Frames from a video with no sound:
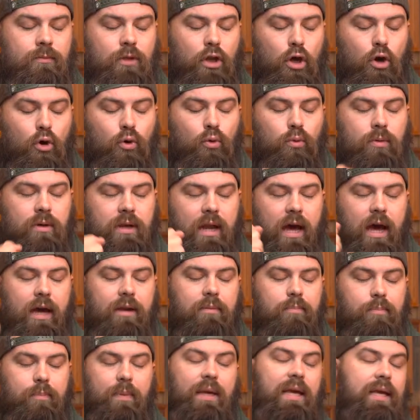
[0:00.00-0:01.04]
No,
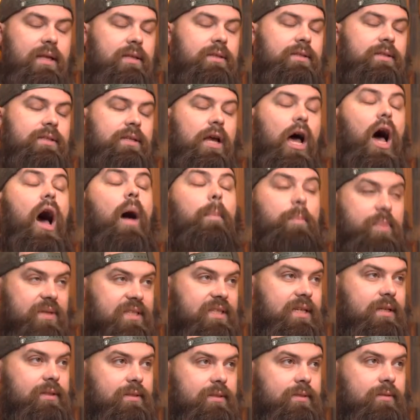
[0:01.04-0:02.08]
not beans.
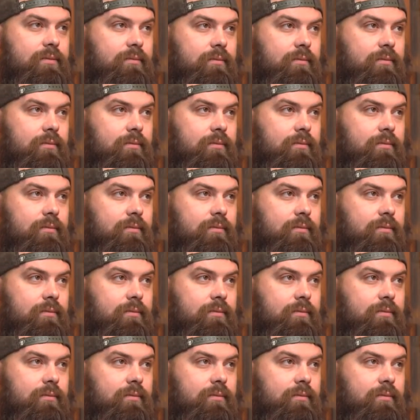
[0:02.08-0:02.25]
Opposite.